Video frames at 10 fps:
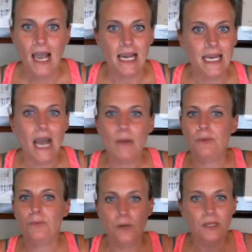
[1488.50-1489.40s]
And I
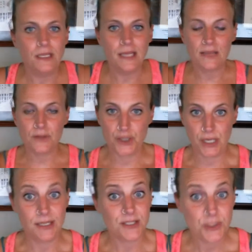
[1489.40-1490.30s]
would really like the
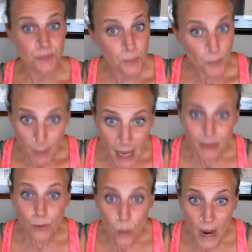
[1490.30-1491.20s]
chance to
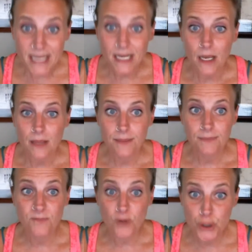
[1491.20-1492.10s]
maybe wake
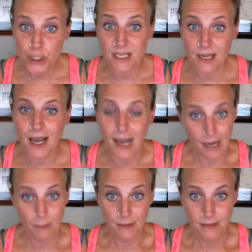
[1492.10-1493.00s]
Virginia
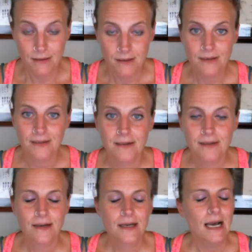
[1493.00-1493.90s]
up.
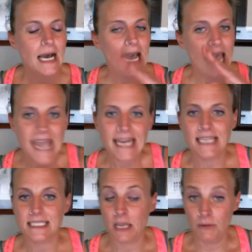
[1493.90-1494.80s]
I hate
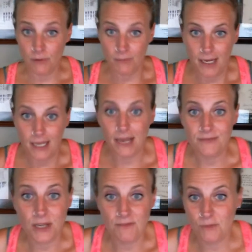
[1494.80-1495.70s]
asking for money.
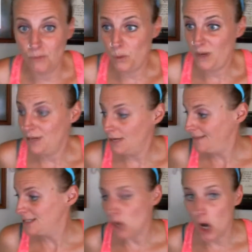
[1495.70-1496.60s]
We've done
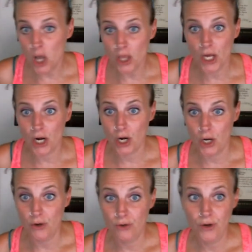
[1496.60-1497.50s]
this all on our
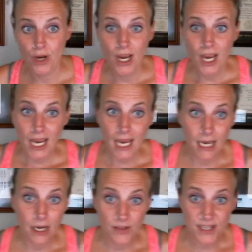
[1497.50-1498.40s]
own.
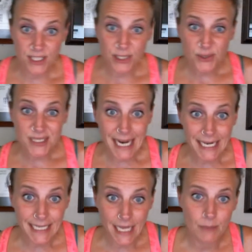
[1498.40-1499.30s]
And this little tiny
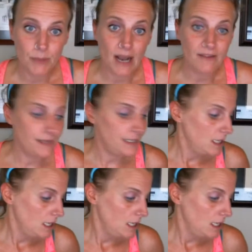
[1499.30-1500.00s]
nonprofit